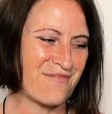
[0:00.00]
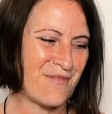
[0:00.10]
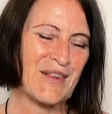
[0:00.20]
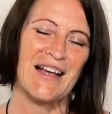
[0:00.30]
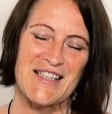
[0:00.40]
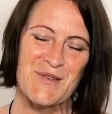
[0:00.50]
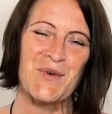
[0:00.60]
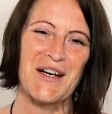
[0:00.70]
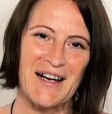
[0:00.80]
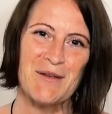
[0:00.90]
But that's
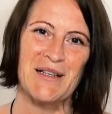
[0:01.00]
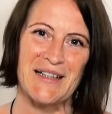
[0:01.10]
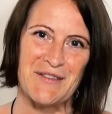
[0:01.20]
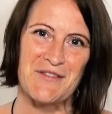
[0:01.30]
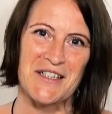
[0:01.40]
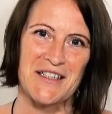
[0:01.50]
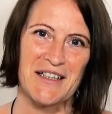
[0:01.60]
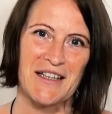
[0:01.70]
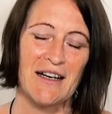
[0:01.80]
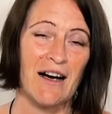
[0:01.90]
what I believed.
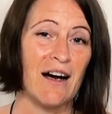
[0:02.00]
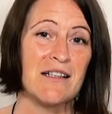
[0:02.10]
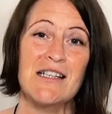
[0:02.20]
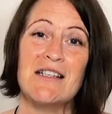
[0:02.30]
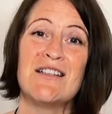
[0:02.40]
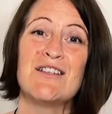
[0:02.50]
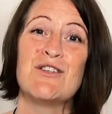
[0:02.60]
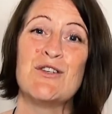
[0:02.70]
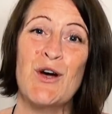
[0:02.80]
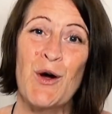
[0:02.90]
I
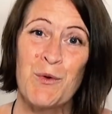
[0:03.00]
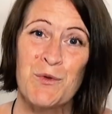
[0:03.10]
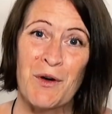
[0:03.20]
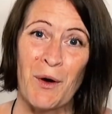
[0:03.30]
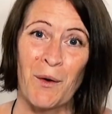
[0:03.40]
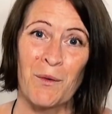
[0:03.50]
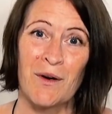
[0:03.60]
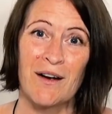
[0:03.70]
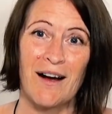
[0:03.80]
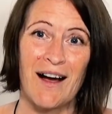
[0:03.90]
didn't know though.
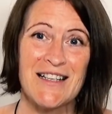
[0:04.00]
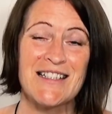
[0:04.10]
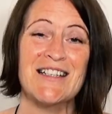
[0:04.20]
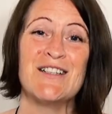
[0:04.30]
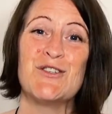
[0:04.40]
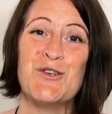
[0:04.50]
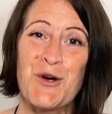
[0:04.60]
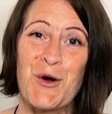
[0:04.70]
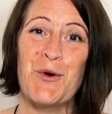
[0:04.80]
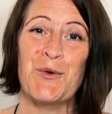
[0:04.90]
I didn't
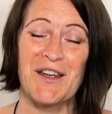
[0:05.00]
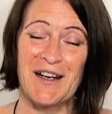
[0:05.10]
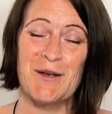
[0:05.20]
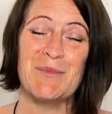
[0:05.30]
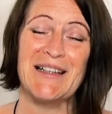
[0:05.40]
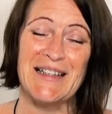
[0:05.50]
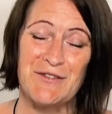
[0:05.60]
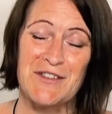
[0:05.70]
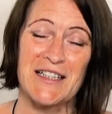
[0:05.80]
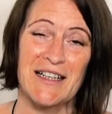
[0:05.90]
know that I
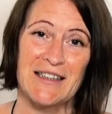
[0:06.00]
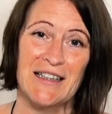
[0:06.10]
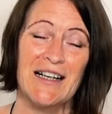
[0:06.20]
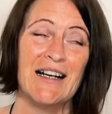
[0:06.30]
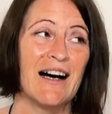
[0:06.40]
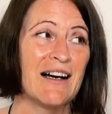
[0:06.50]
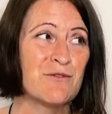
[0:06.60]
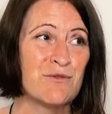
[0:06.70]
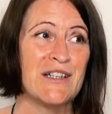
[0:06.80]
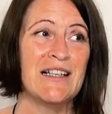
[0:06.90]
believed it. I
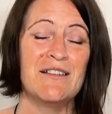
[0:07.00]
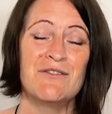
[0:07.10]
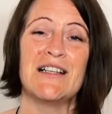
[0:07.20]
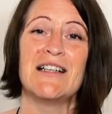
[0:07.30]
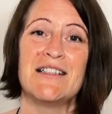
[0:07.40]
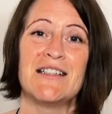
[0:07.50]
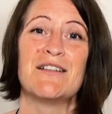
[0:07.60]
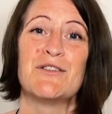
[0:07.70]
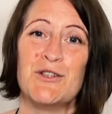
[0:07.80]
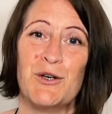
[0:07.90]
really, really
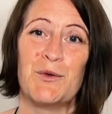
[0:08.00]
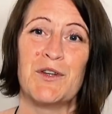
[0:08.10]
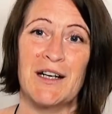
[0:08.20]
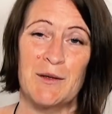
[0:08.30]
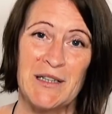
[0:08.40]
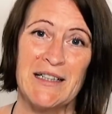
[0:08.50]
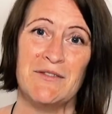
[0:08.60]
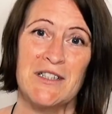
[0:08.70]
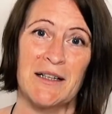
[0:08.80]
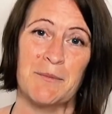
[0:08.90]
didn't know that I
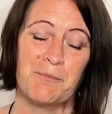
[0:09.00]
believed it.